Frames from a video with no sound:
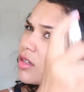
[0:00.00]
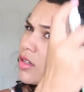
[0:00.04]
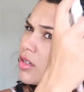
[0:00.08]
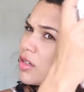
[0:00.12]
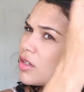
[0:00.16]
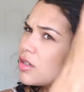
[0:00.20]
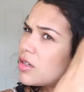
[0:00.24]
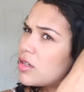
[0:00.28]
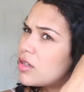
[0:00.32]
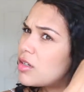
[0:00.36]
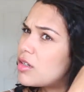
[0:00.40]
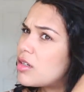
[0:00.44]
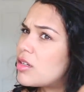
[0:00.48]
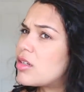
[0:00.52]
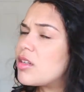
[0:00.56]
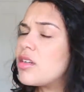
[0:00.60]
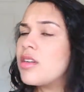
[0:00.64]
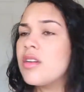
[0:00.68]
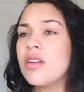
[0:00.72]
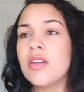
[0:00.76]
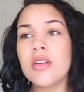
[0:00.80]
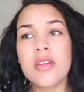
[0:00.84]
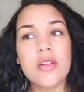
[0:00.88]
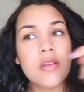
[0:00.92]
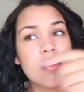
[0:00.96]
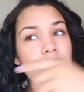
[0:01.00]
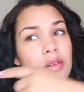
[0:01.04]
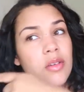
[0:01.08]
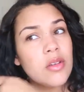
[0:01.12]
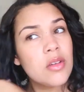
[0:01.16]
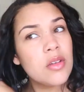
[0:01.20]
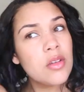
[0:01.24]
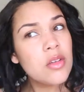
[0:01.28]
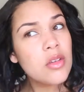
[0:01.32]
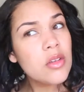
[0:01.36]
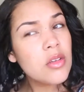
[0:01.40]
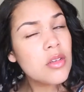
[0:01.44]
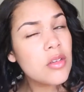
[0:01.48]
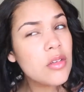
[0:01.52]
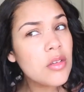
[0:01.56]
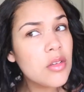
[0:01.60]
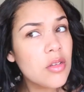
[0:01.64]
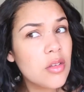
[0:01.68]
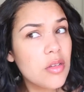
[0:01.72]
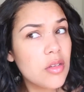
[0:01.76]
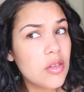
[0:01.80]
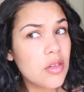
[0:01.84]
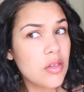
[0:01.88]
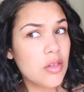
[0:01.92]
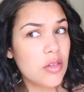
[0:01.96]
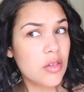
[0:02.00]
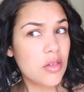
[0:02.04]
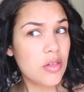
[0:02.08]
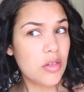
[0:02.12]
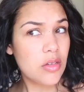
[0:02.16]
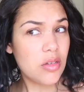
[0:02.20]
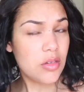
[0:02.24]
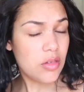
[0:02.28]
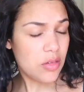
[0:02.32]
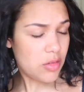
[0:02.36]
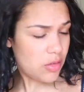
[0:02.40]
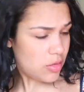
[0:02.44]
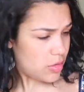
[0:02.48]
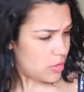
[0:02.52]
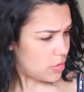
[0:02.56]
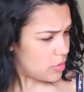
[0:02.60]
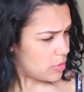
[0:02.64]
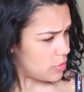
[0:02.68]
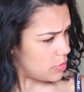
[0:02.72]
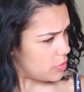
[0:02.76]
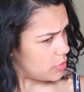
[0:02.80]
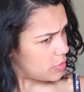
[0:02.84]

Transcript: Nothing is said.